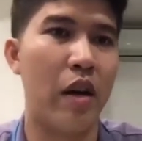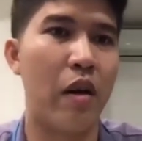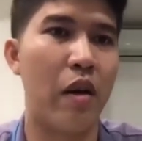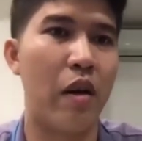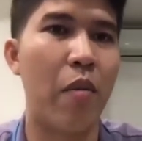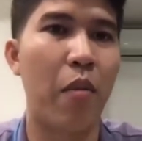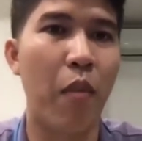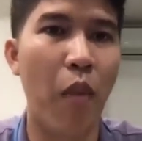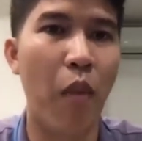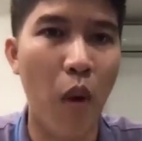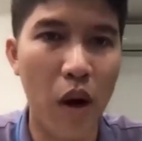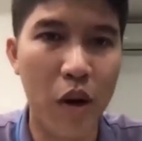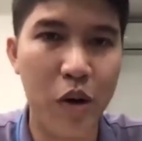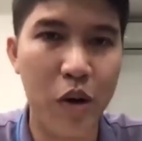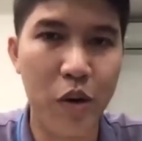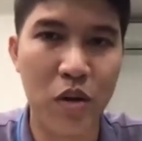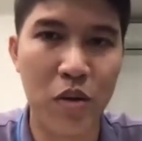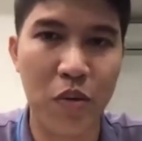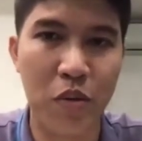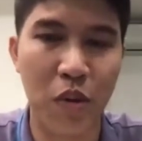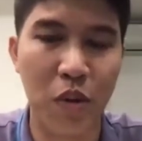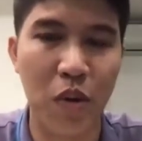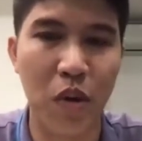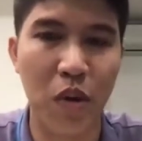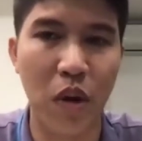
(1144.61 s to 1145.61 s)
more
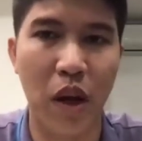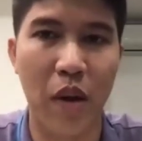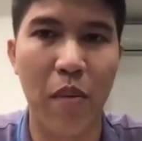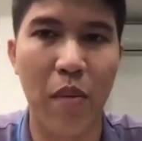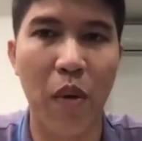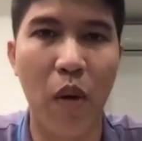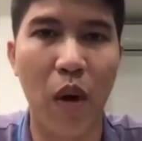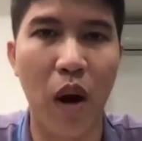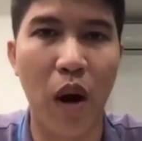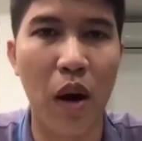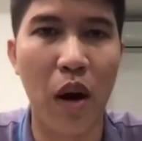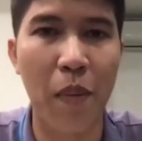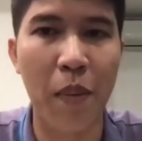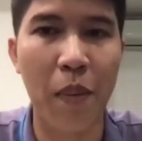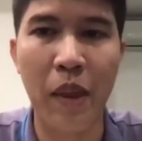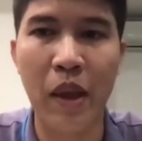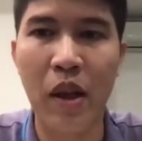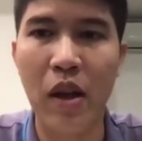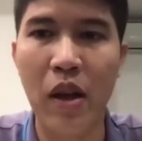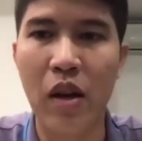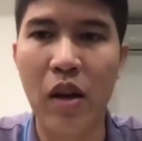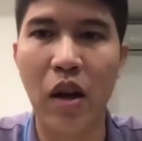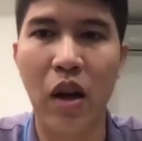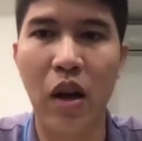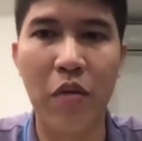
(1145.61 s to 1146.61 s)
useful and more
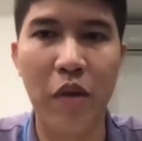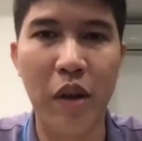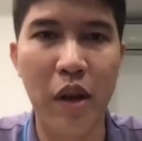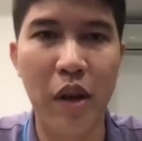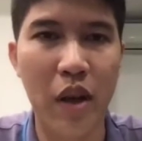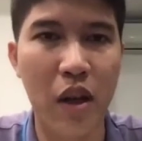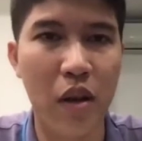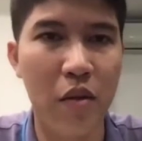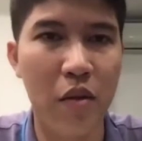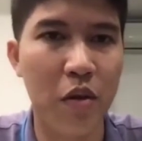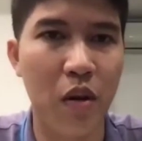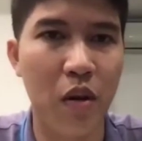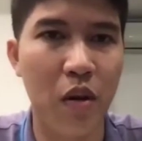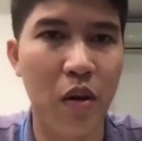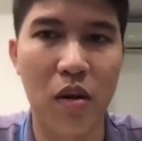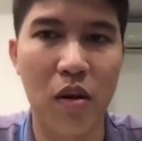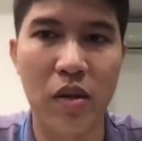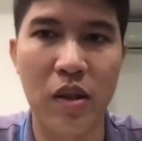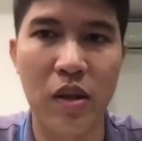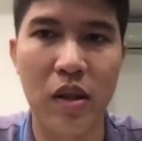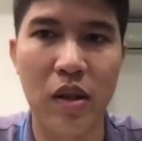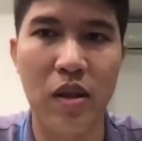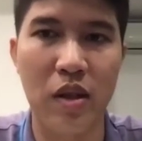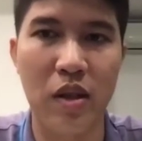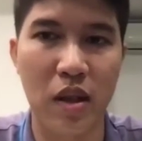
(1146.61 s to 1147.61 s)
convenient for
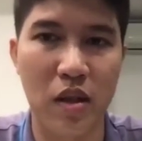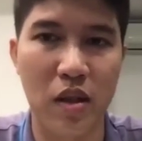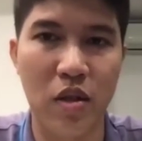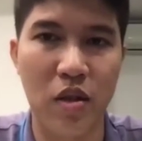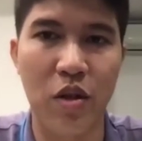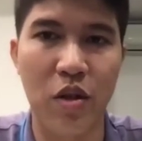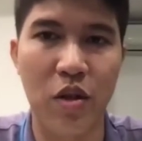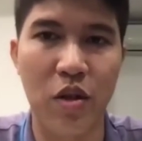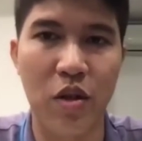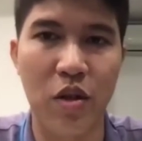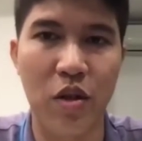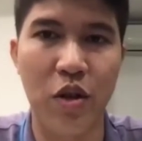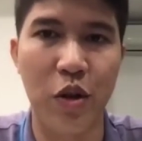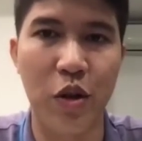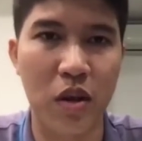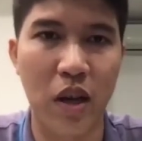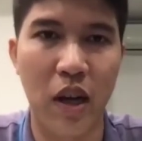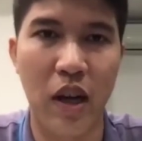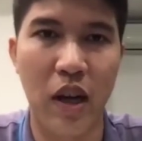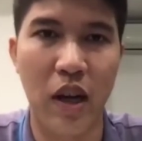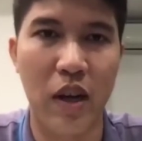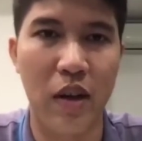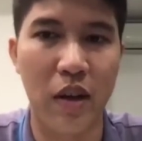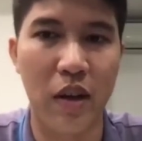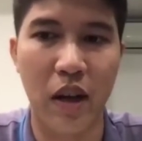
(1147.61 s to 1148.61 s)
citizens to use
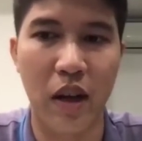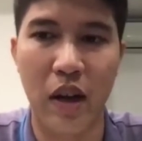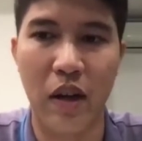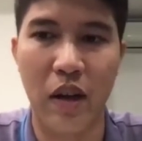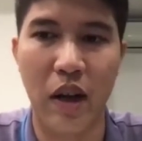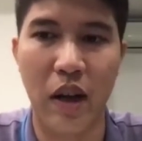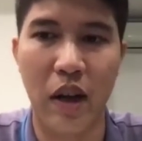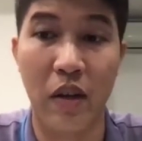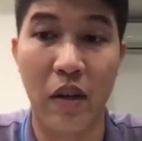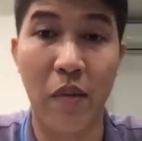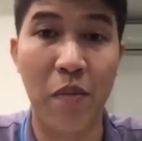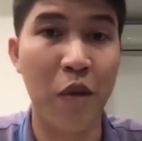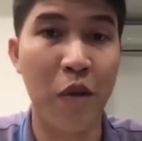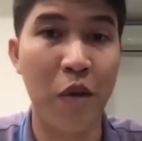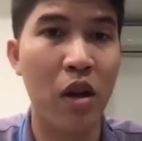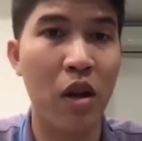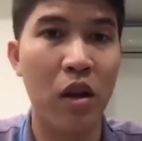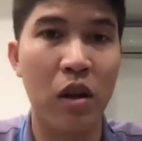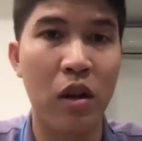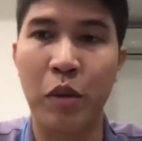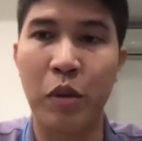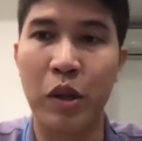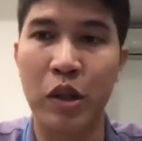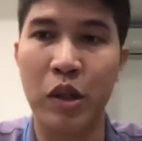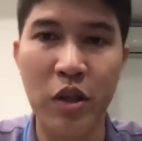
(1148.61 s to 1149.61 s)
and
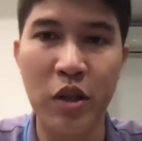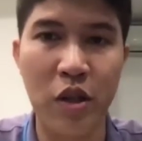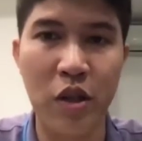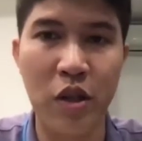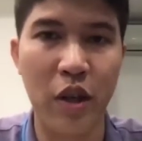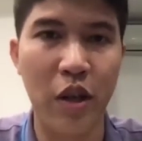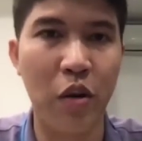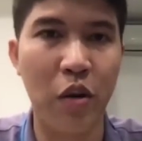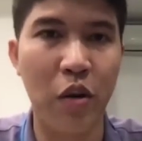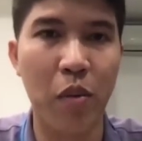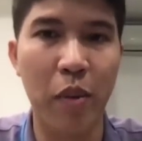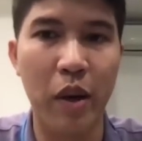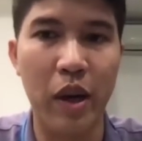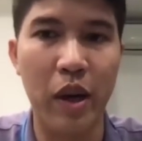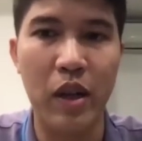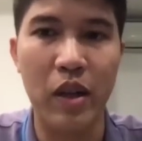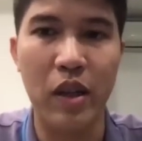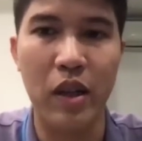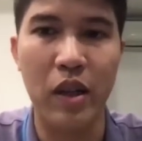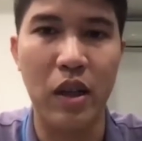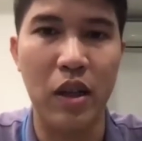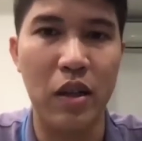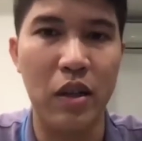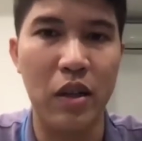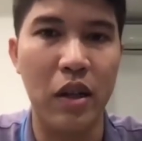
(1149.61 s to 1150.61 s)
potentially could be
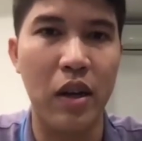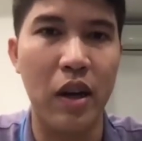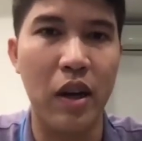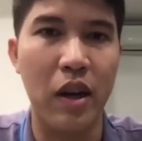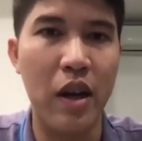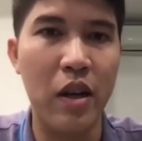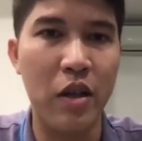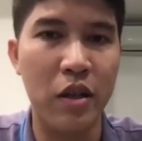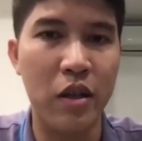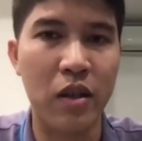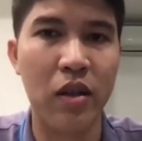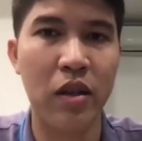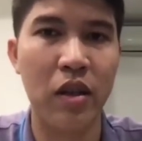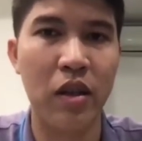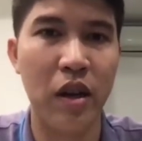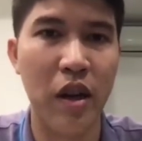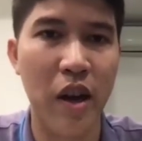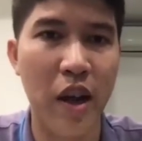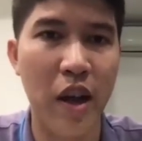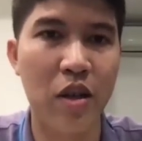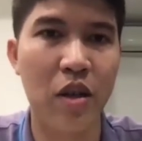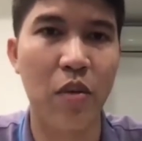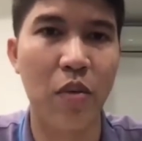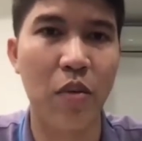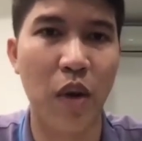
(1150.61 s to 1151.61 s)
the
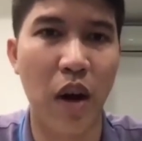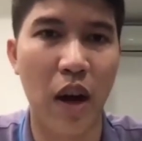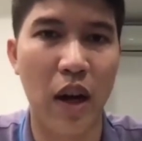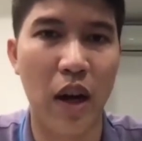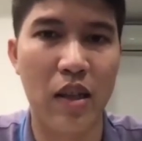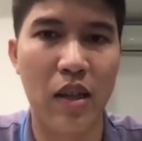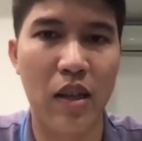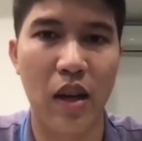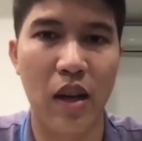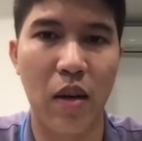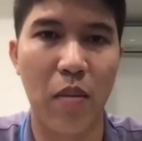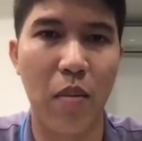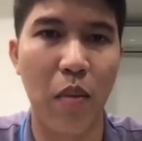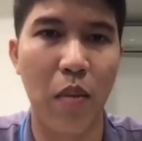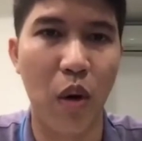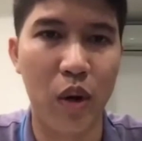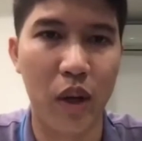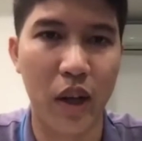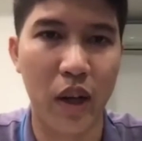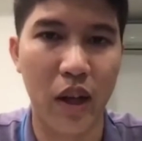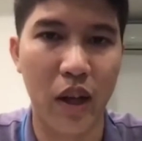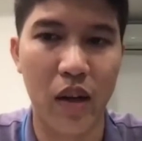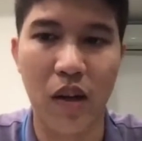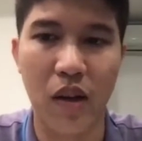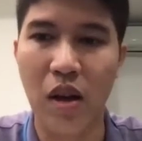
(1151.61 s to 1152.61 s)
nationwide
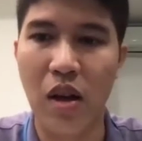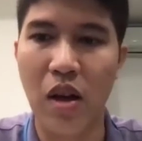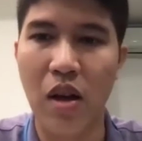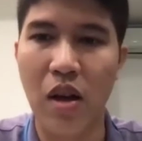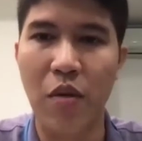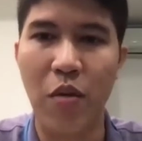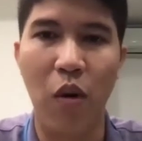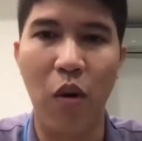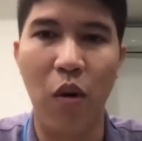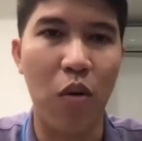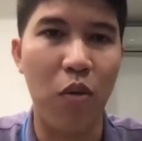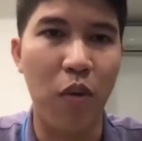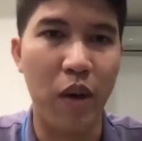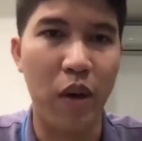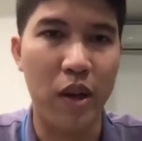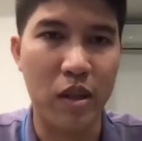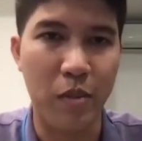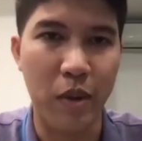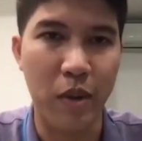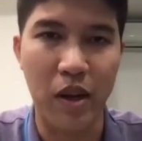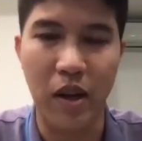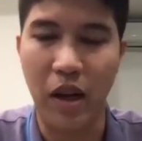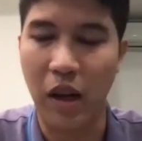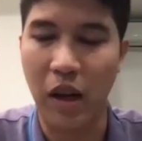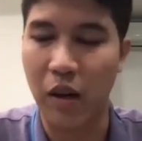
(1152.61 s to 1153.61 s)
model for all waste
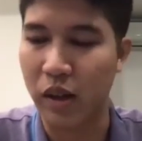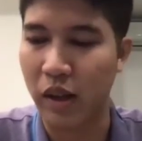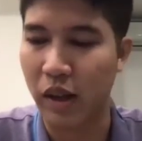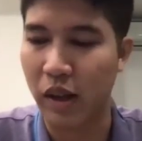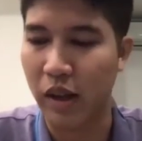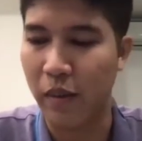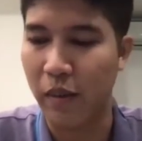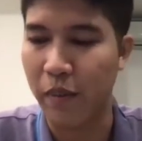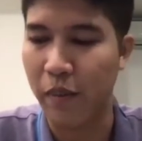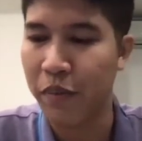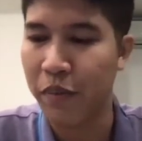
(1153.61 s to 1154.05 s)
bin out there.